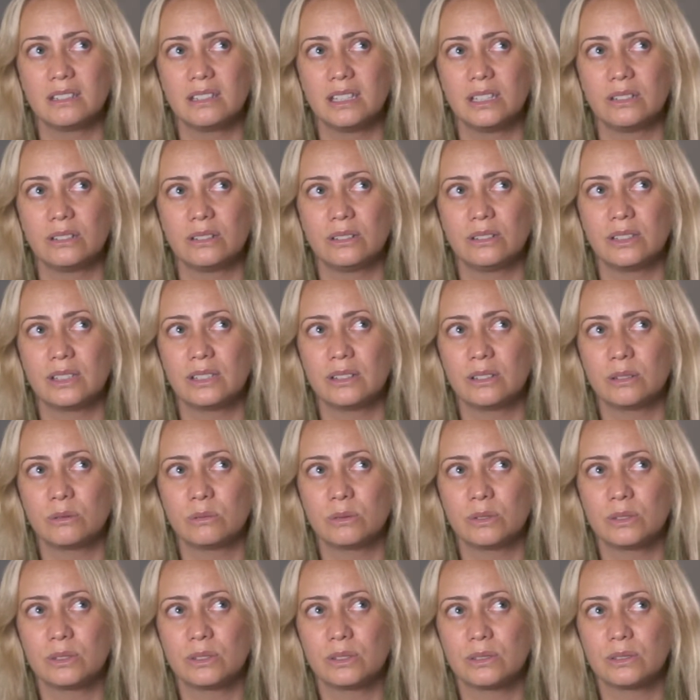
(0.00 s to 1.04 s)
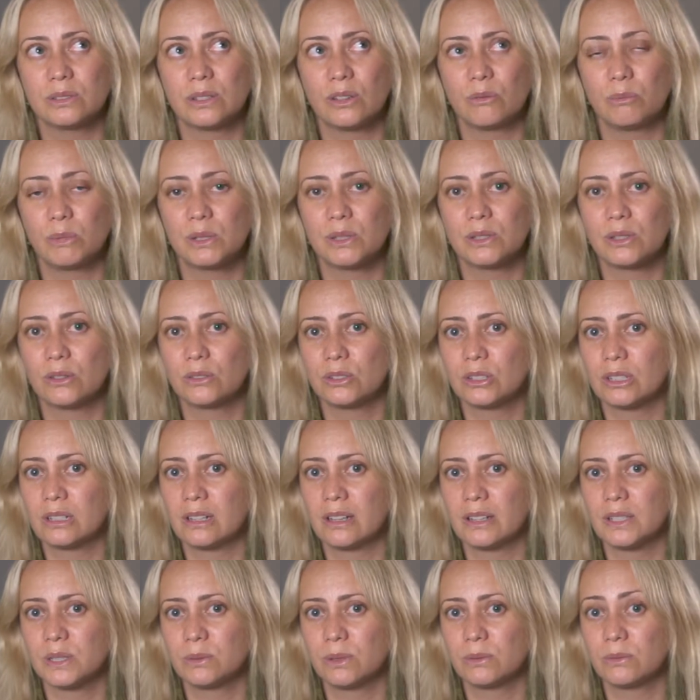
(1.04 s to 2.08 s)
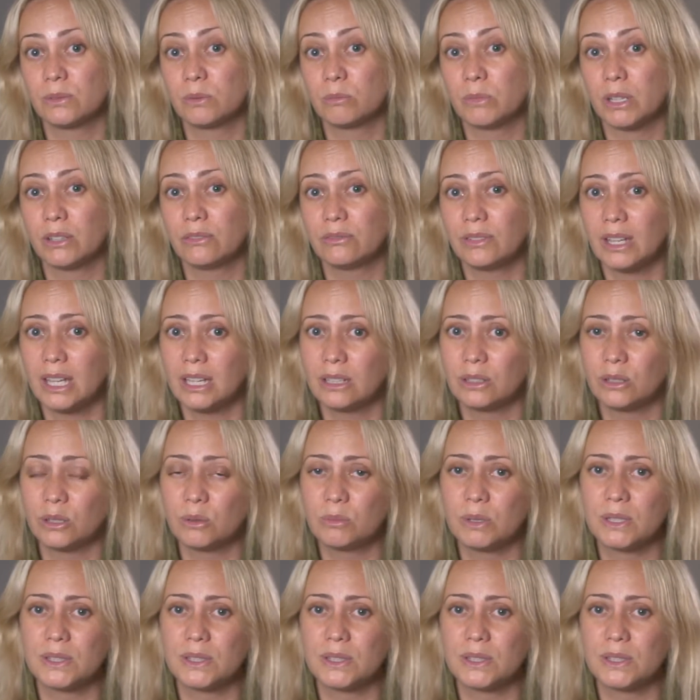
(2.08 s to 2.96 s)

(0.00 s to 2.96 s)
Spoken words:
I've been socialised with from my whānau,